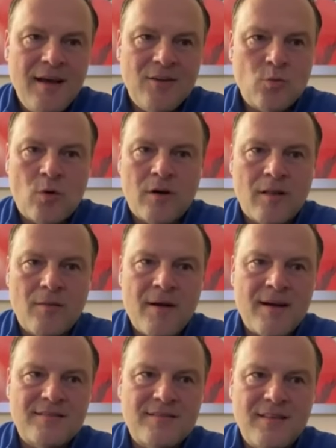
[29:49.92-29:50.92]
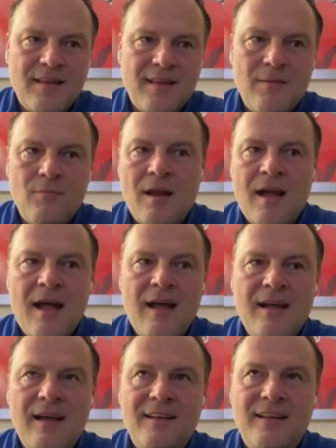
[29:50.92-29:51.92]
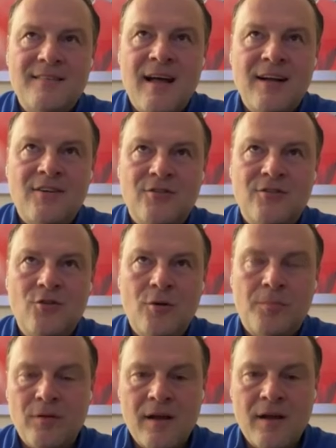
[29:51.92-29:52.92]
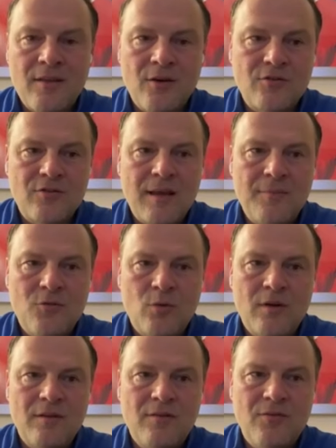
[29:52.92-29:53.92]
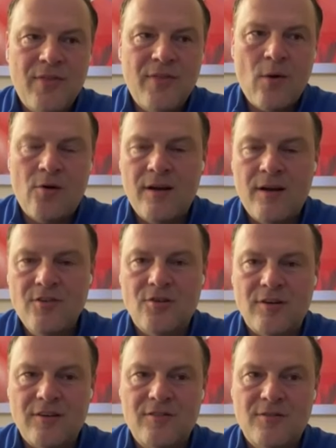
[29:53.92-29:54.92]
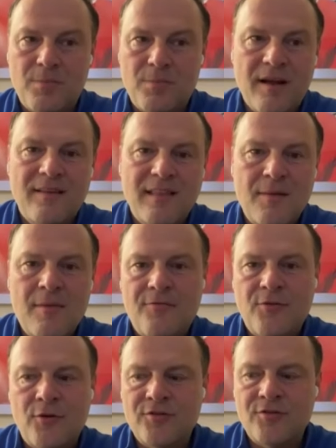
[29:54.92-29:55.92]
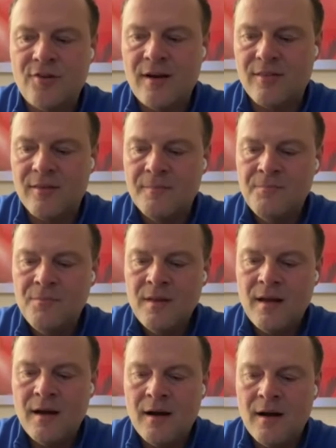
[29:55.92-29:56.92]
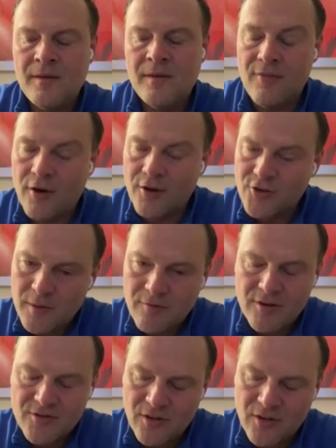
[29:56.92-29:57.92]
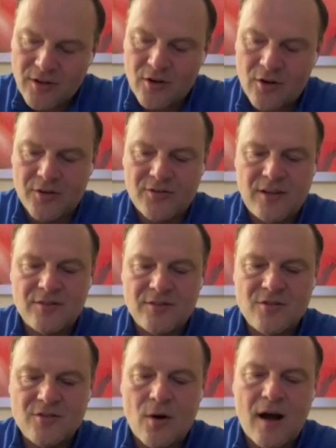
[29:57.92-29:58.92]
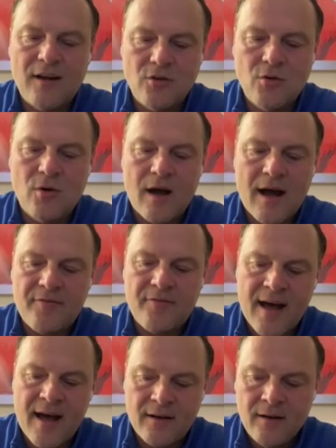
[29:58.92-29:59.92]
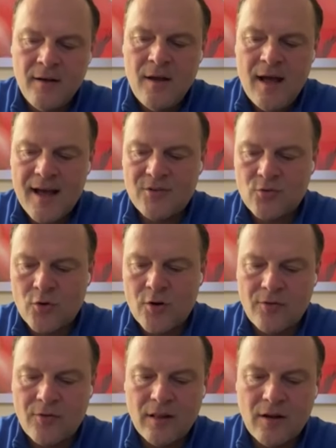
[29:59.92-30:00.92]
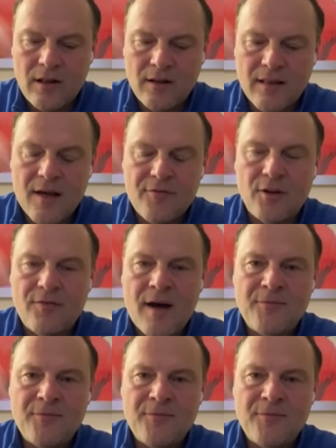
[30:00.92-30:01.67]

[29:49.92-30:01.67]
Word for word: is one of the best in the NBA, and it's not just due to playing those teams when they were injured. It's playing them at full strength, um, and they've also been resilient all season. So I do have that as sort of a lo- level of